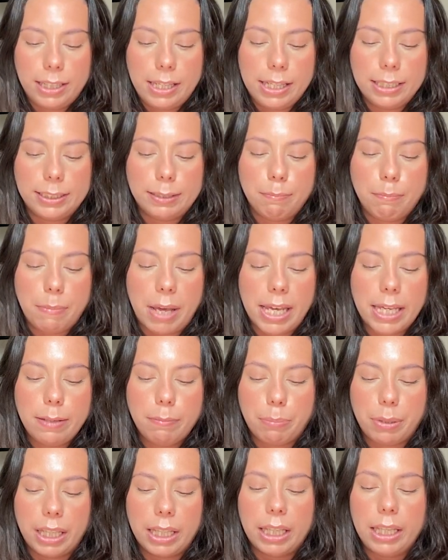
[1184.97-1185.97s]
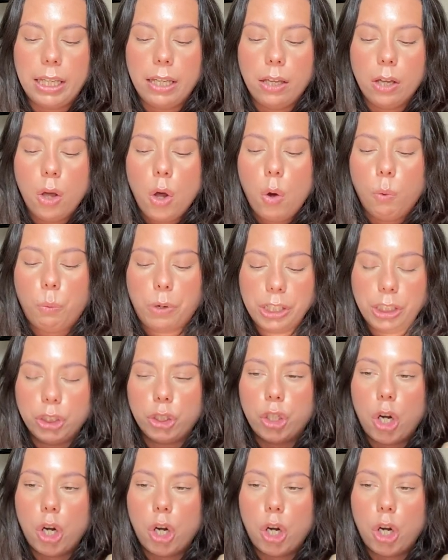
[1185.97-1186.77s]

this may be what is